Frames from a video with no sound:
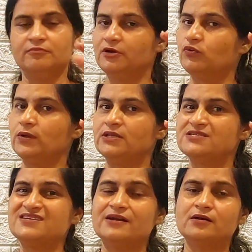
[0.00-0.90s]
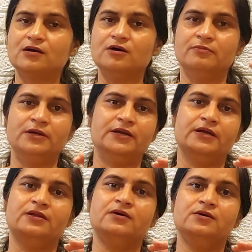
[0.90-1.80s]
between the center government
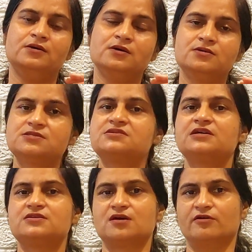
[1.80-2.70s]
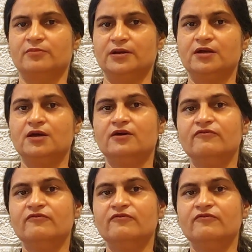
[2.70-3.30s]
and the state government.